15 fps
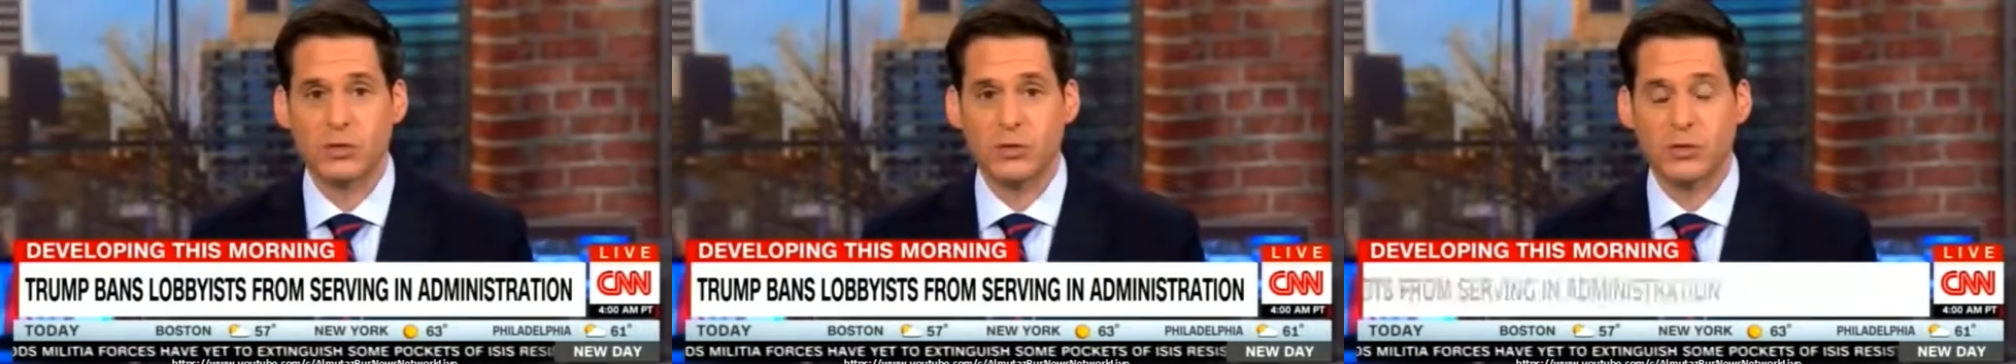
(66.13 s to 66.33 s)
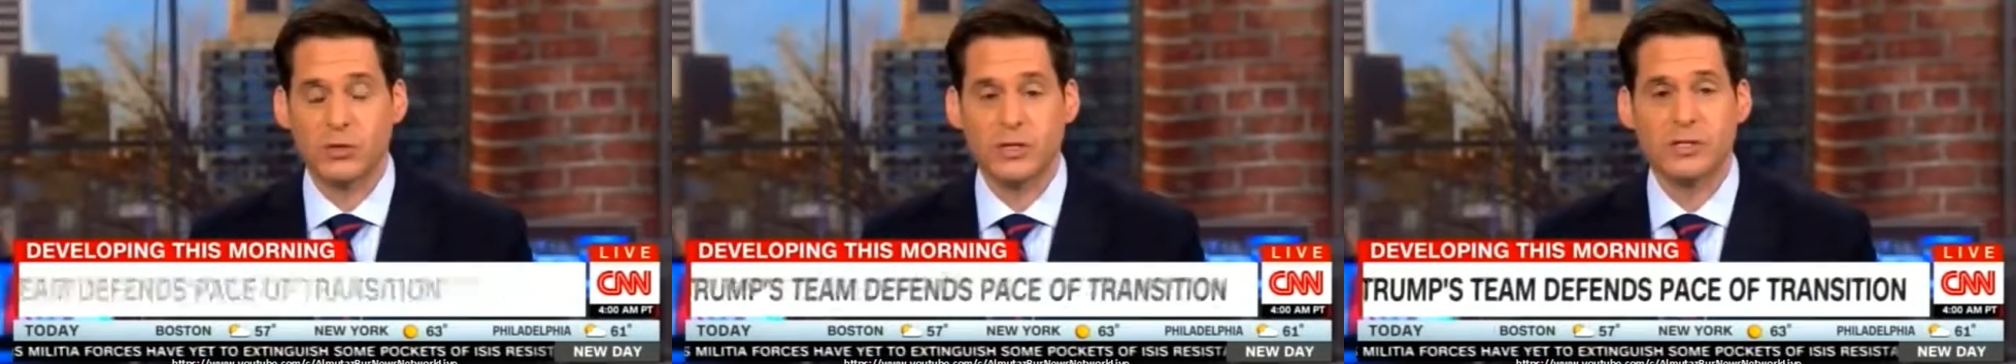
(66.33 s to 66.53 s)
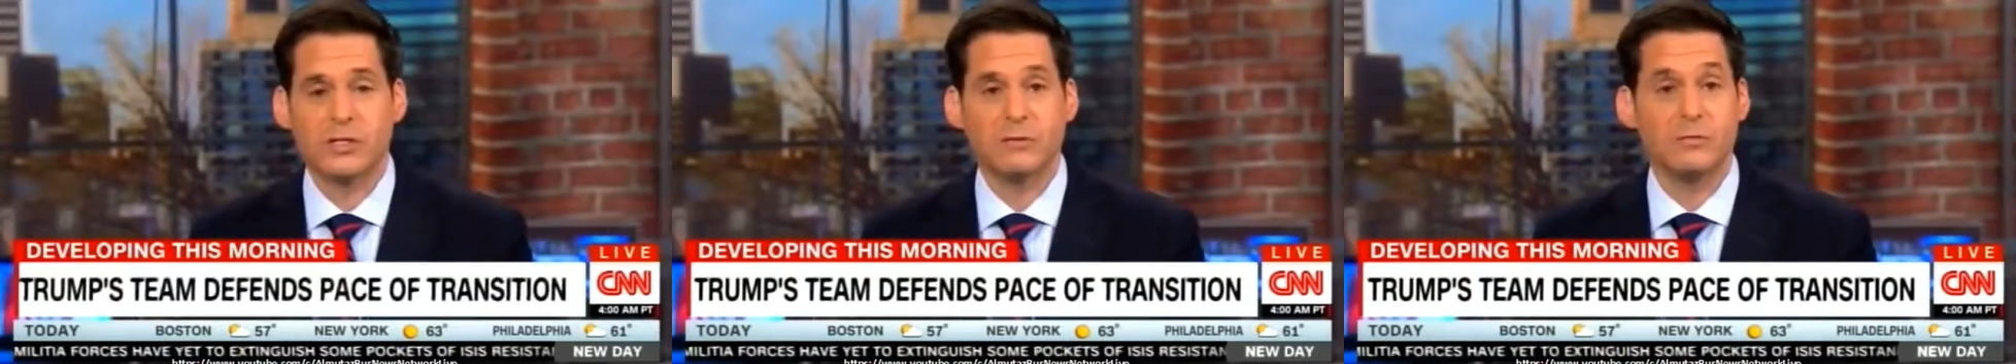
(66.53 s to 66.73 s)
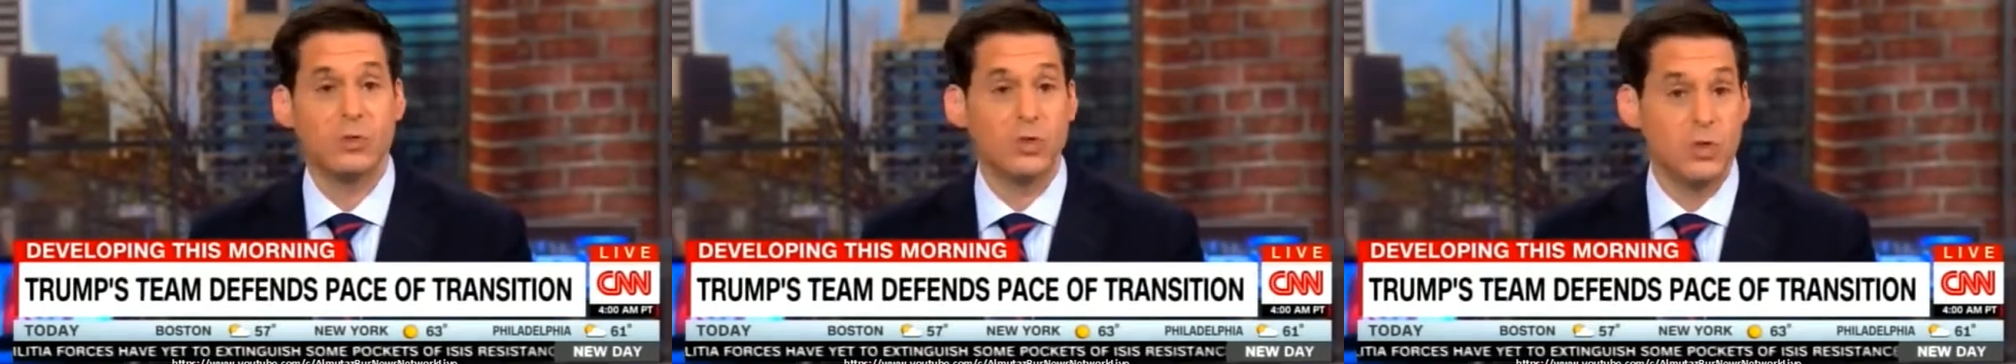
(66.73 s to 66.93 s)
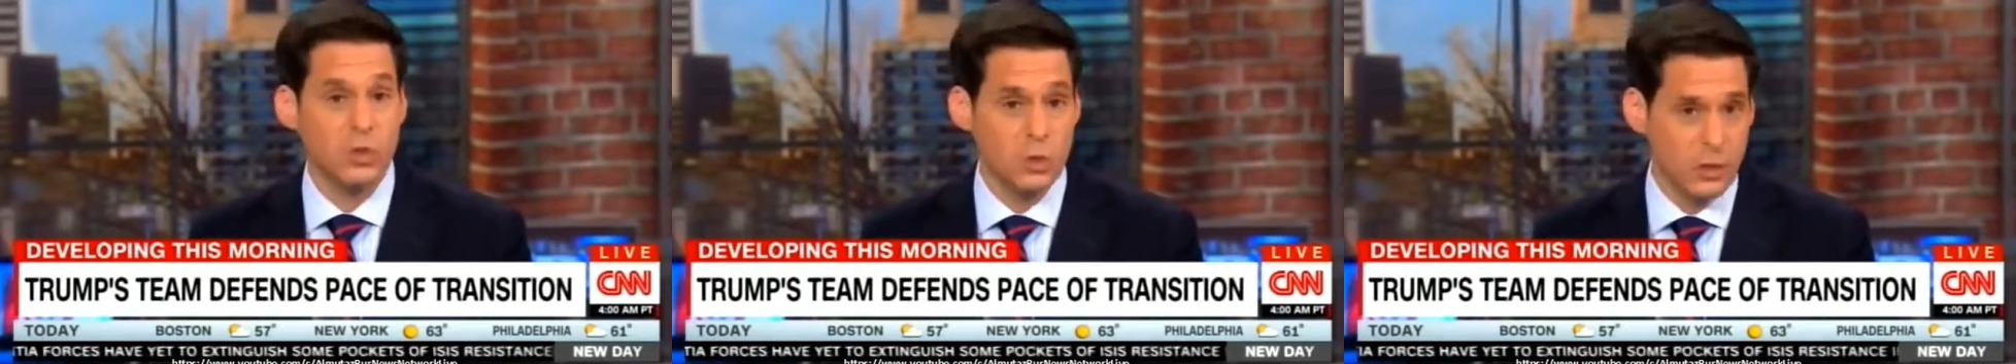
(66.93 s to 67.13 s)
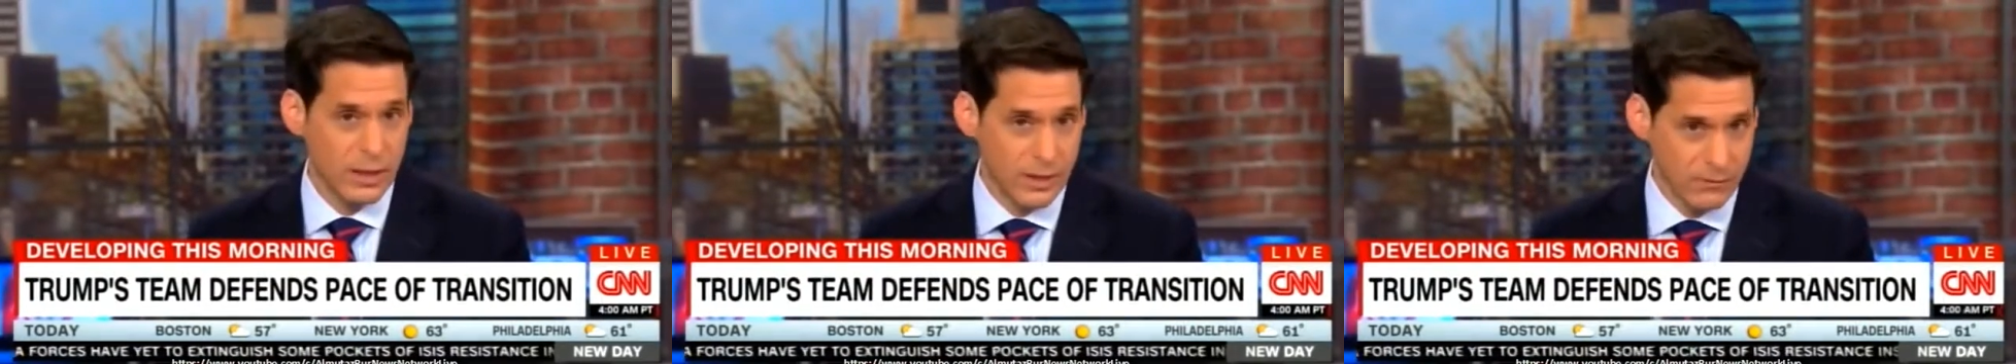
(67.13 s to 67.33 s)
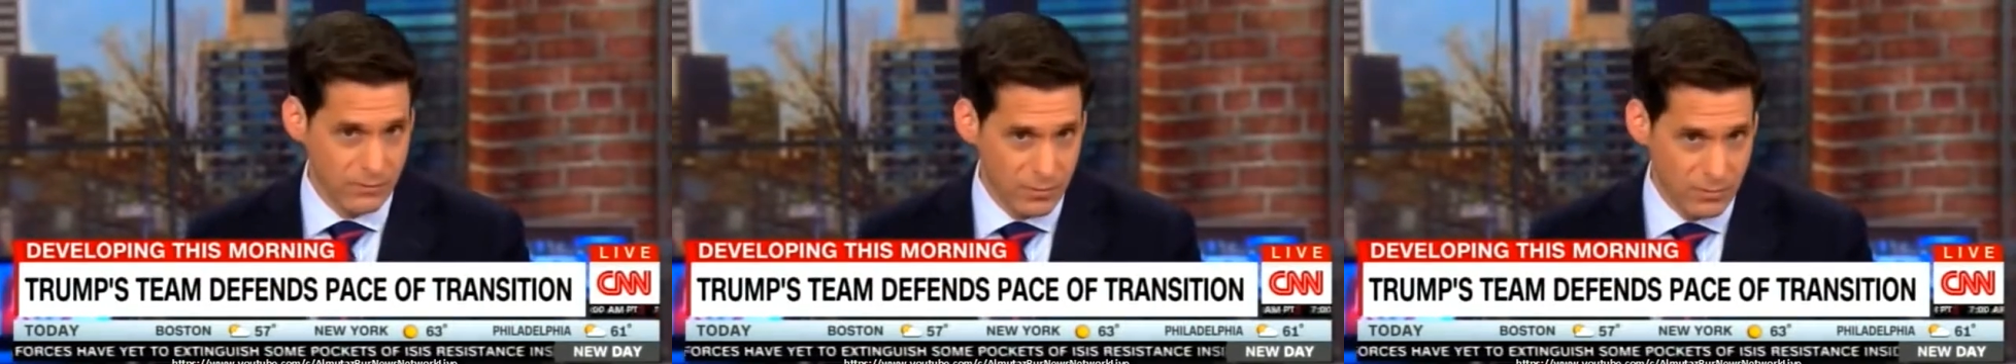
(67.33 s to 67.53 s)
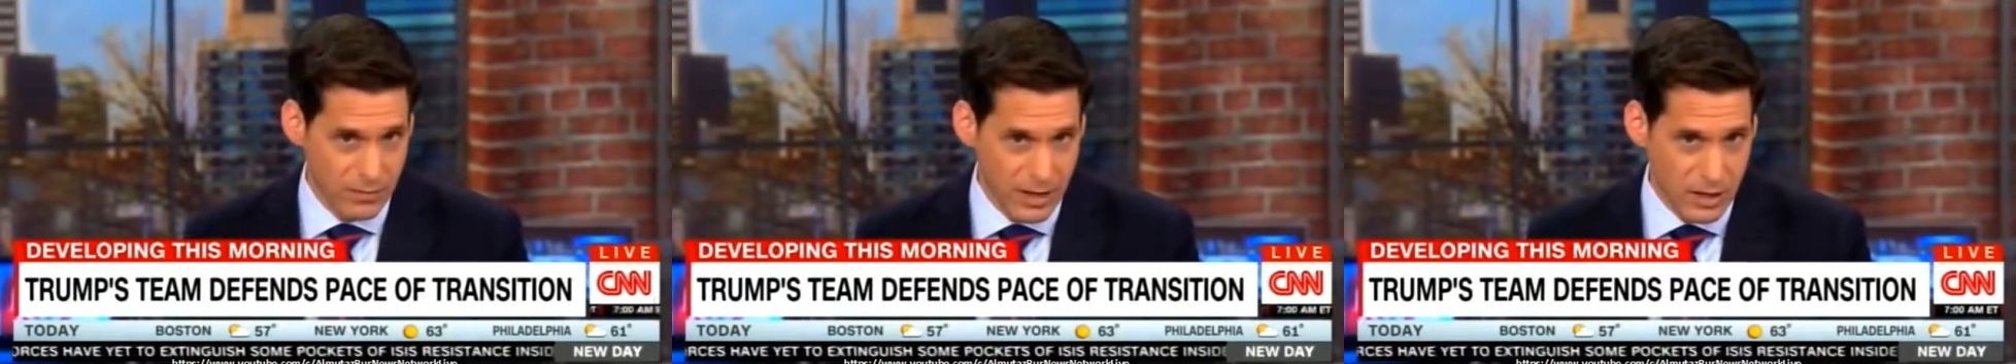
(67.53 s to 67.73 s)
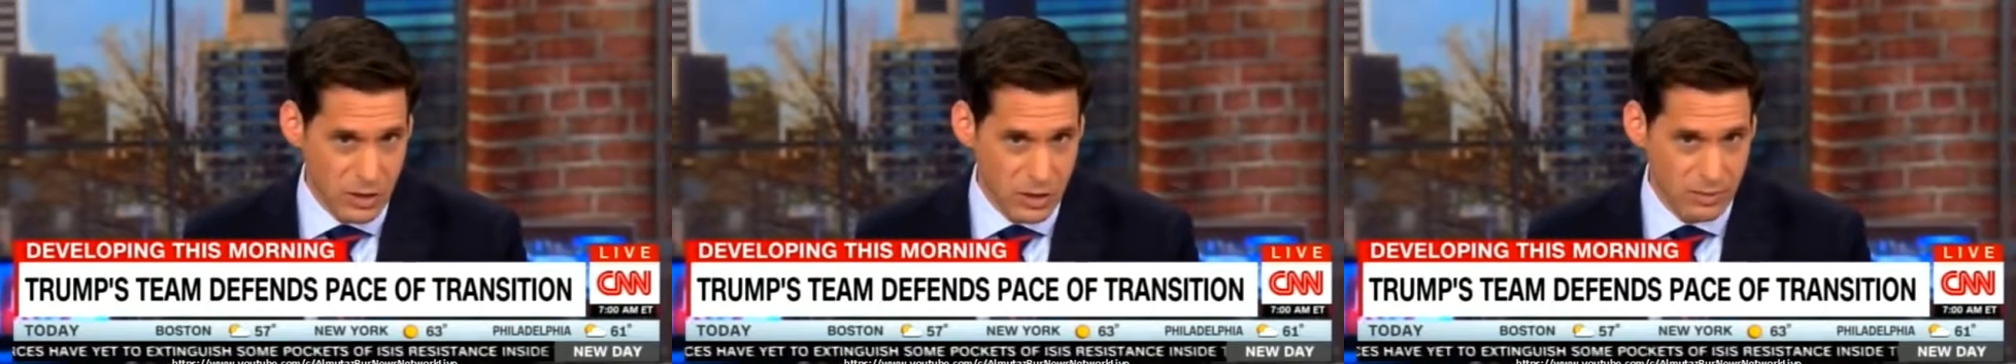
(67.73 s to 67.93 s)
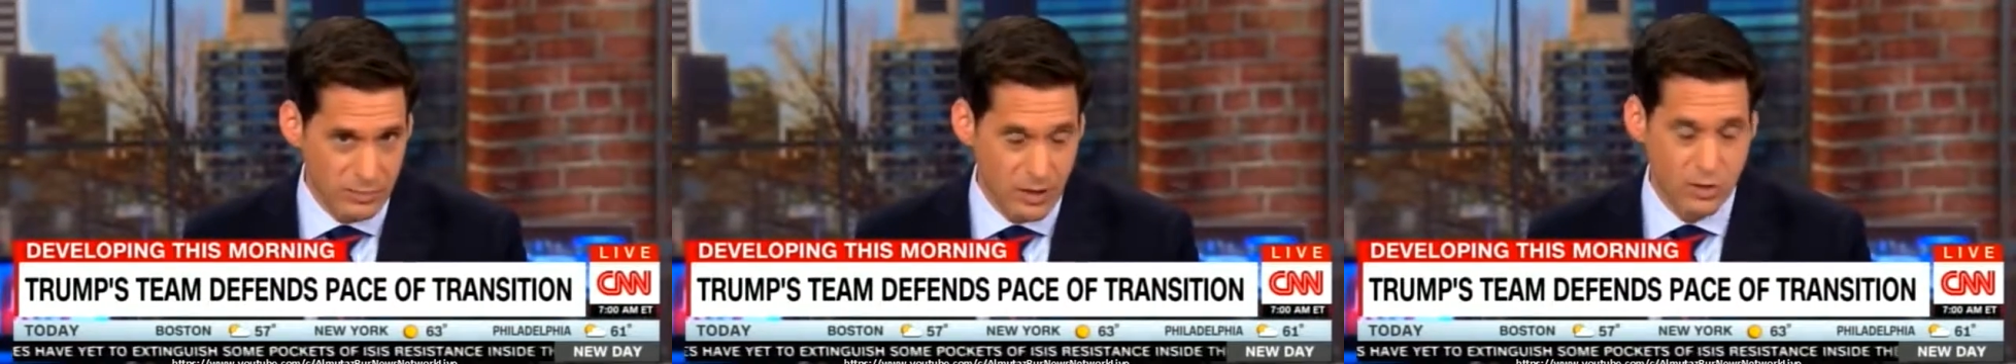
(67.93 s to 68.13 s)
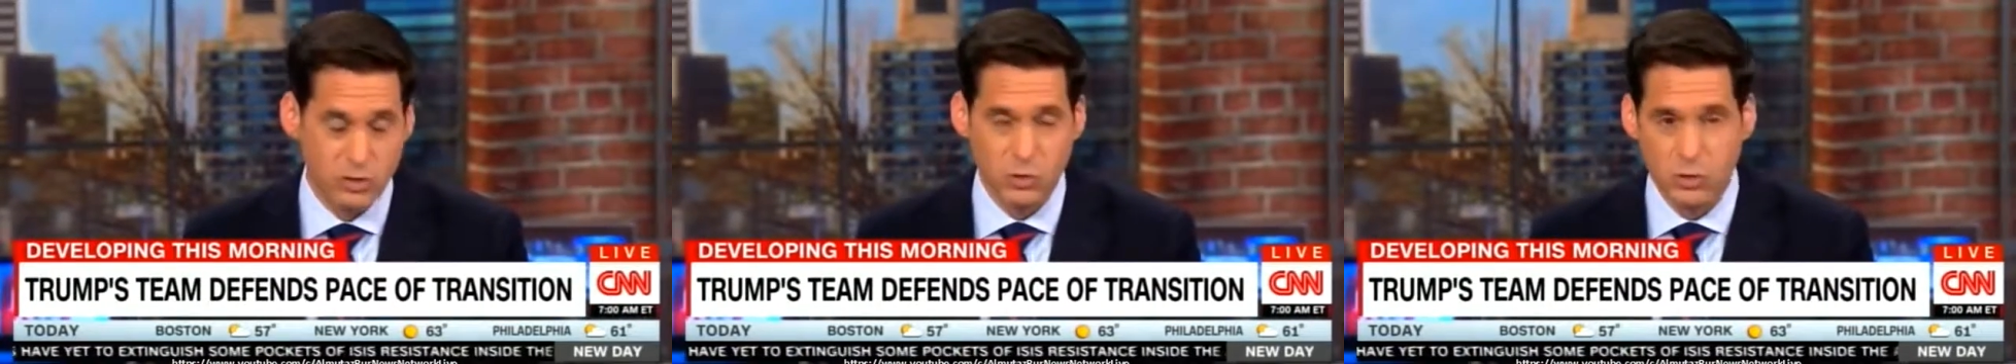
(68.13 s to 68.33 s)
we are learning some new information about